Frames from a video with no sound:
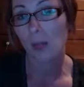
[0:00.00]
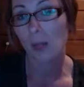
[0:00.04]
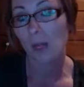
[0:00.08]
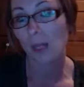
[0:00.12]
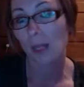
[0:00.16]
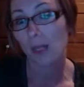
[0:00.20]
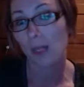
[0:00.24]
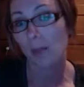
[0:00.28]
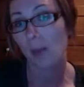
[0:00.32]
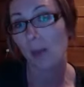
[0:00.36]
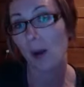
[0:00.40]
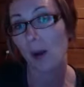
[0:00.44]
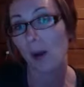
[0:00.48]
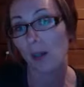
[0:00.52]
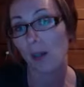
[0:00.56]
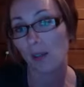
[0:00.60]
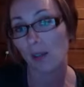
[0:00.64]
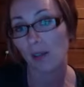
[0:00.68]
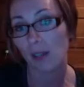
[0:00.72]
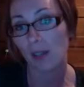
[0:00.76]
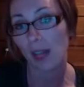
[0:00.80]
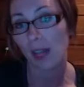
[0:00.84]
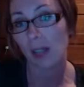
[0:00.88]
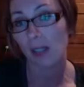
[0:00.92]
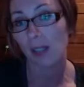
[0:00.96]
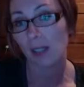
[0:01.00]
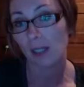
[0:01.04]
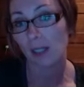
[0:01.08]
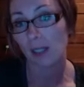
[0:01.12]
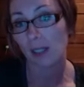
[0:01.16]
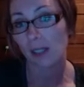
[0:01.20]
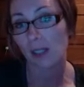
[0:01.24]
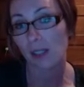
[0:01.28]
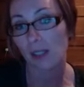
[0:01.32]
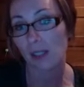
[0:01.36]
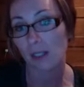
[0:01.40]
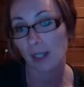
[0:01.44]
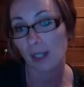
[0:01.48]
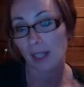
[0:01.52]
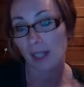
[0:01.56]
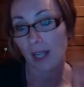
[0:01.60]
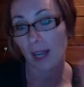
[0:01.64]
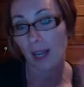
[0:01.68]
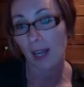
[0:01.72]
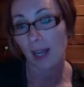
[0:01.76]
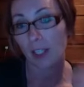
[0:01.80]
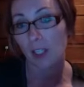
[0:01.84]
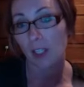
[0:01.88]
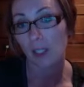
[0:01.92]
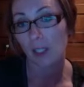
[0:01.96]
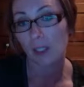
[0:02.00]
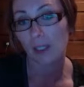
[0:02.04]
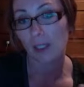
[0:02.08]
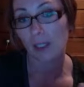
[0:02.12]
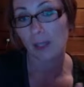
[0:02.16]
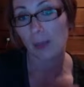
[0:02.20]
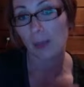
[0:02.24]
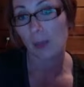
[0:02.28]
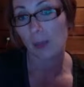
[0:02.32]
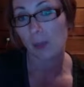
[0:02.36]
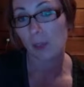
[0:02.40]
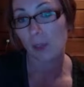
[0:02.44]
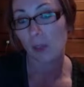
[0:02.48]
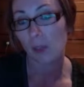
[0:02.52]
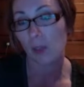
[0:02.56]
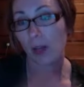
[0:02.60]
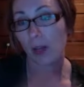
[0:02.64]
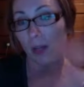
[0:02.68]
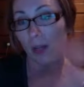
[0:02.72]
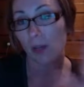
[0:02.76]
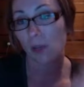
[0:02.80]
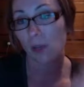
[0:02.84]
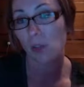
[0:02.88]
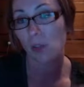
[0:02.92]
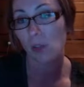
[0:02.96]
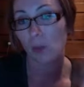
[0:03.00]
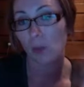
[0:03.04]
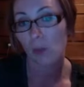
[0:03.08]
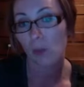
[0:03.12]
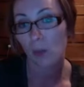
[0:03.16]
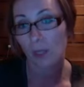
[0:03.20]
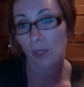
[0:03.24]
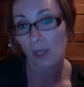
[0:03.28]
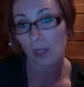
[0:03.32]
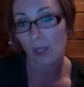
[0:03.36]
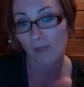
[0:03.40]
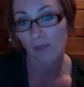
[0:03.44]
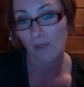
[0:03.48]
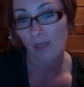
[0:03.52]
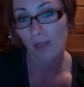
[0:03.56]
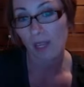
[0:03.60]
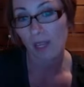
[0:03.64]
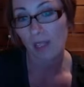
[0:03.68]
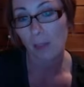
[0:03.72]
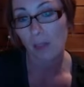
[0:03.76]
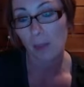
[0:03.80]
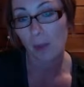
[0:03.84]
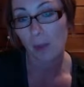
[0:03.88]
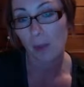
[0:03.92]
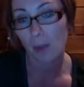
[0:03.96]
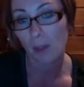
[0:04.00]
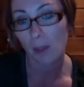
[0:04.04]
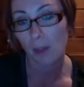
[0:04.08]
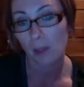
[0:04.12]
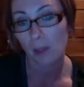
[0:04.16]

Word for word: any part of that list, any action steps, or are you kind of scrolling on Facebook?